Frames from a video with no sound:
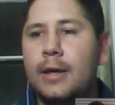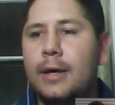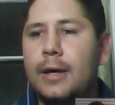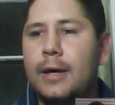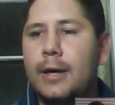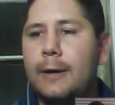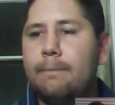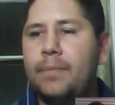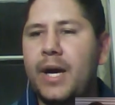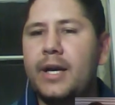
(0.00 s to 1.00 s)

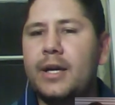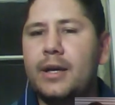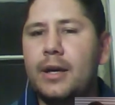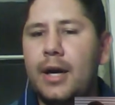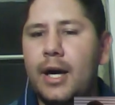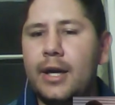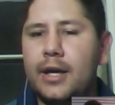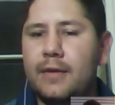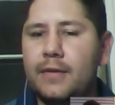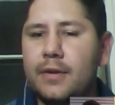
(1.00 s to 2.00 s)
I
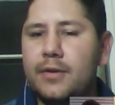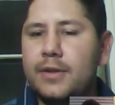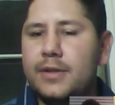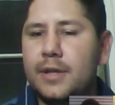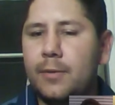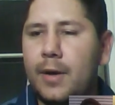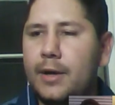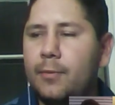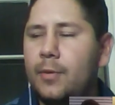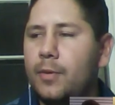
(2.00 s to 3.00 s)
kind of alluded to
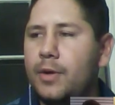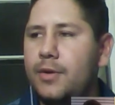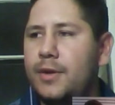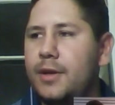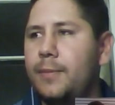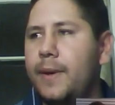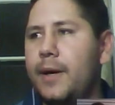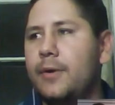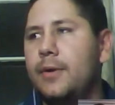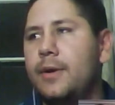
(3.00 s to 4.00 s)
Ryan. What do you think
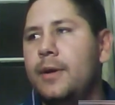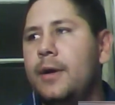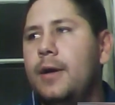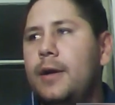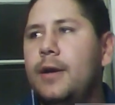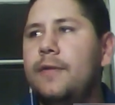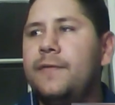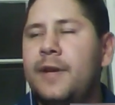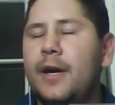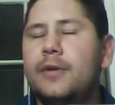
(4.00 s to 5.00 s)
about if
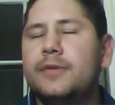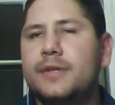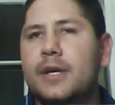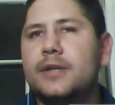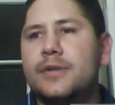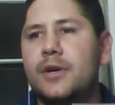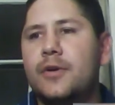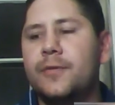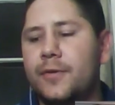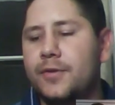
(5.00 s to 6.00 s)
Towns does
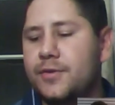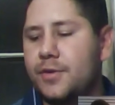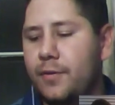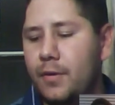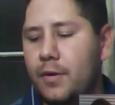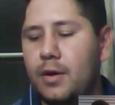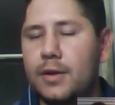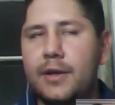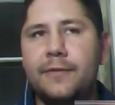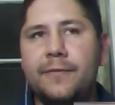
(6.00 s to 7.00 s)
go first
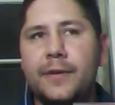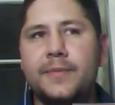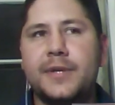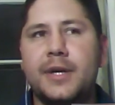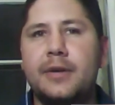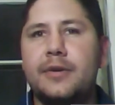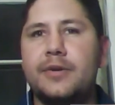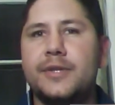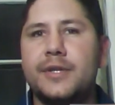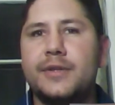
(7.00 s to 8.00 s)
overall? If Flip
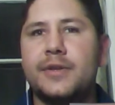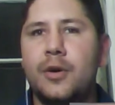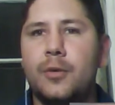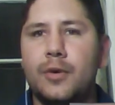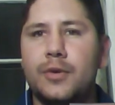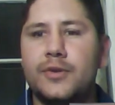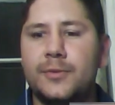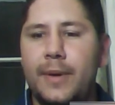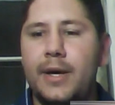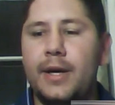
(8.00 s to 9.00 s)
Saunders is
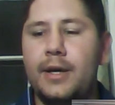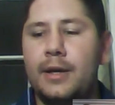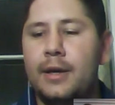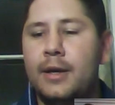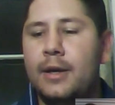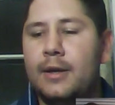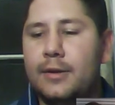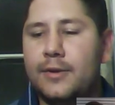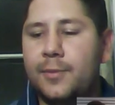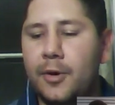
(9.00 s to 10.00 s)
coerced by
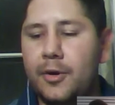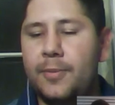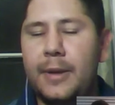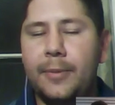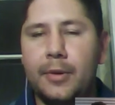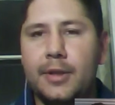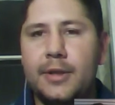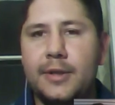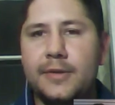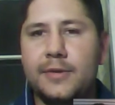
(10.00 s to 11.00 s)
the smarter people
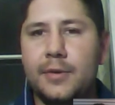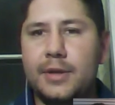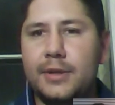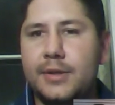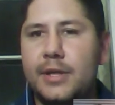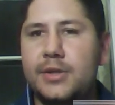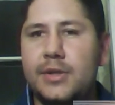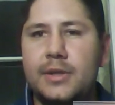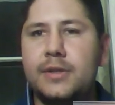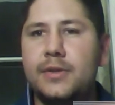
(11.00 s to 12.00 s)
in his
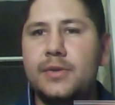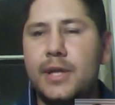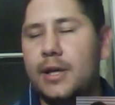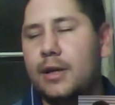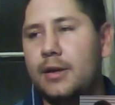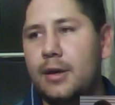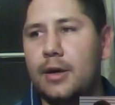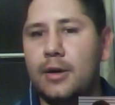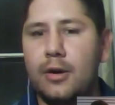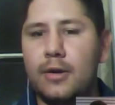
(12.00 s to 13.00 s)
organization to take
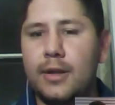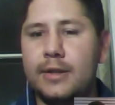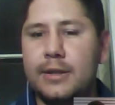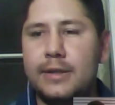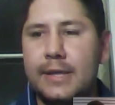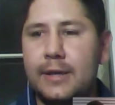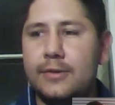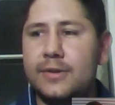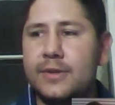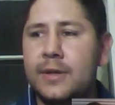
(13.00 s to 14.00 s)
Karl Anthony
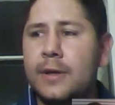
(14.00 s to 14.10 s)
Towns,